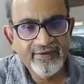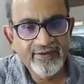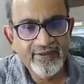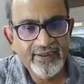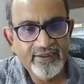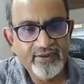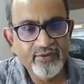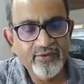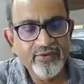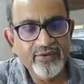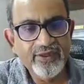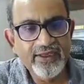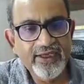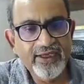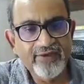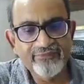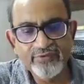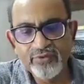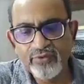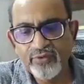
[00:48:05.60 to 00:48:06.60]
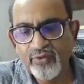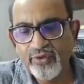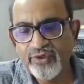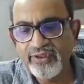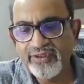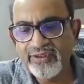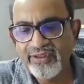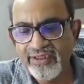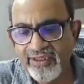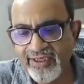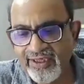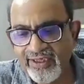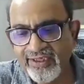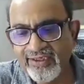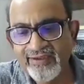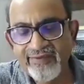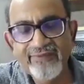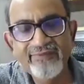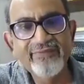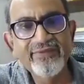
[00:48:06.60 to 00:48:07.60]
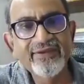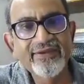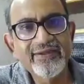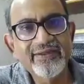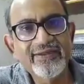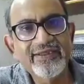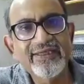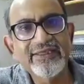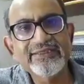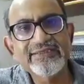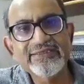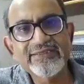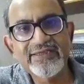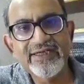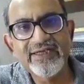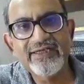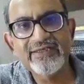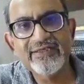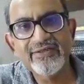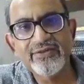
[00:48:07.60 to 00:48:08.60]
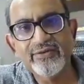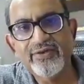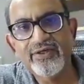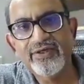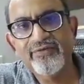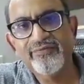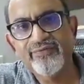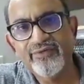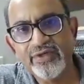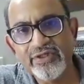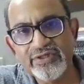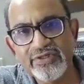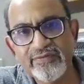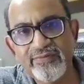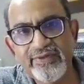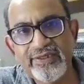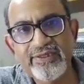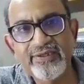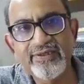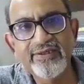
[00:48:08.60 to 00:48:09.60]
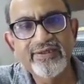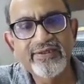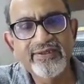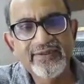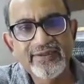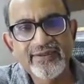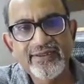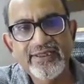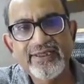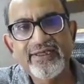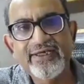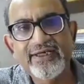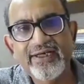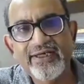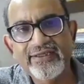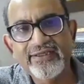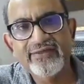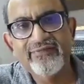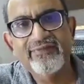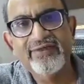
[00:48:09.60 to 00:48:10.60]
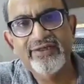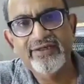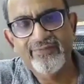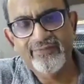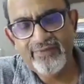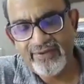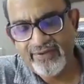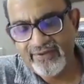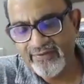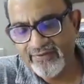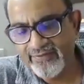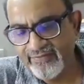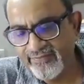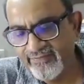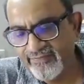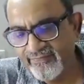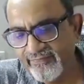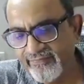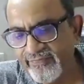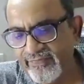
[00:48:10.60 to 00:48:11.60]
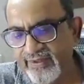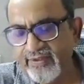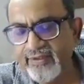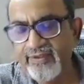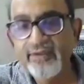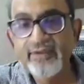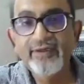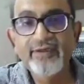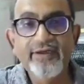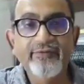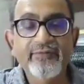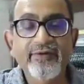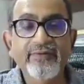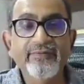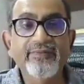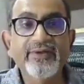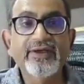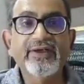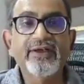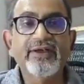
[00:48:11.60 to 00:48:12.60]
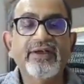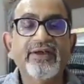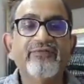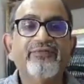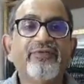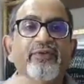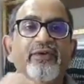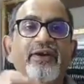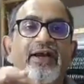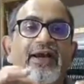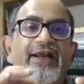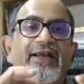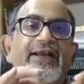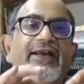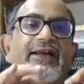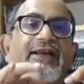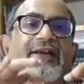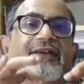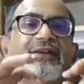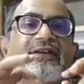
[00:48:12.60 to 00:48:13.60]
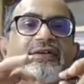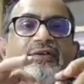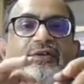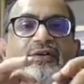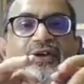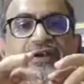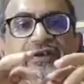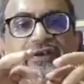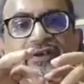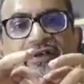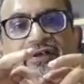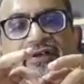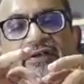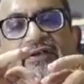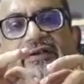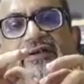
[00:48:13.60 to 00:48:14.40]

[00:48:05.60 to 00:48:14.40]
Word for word: and you have to go and delay it, then stent, do a nephrostomy, then electively repair. Remember, if you ligate the ureter